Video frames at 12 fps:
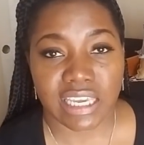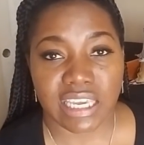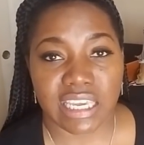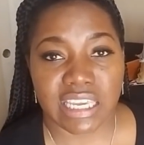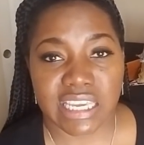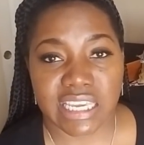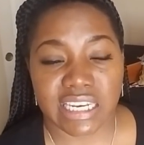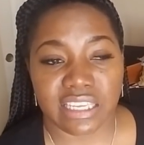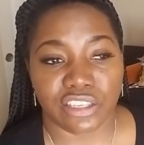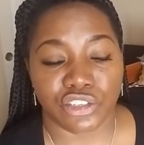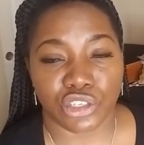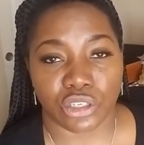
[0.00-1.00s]
in getting
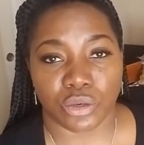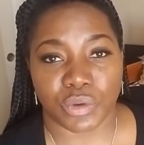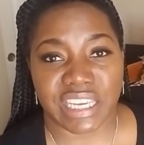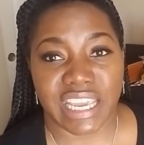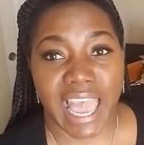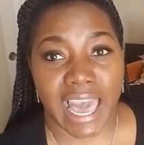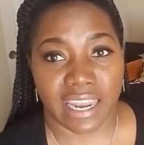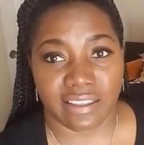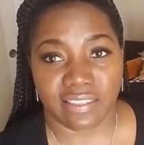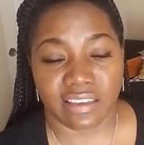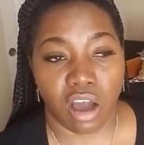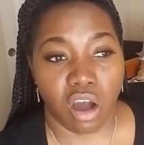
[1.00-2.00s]
the jewelry out
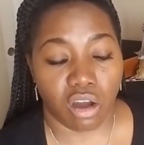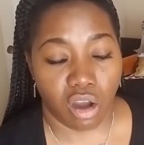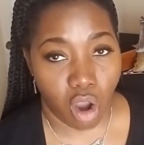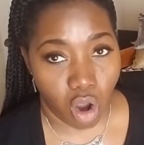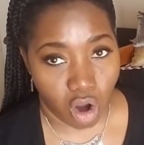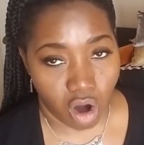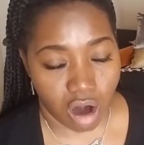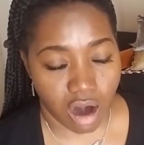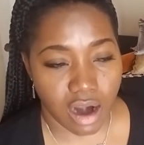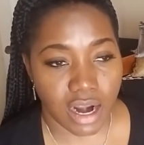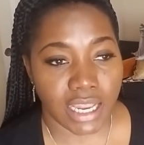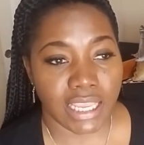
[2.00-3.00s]
of the
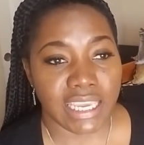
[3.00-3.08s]
car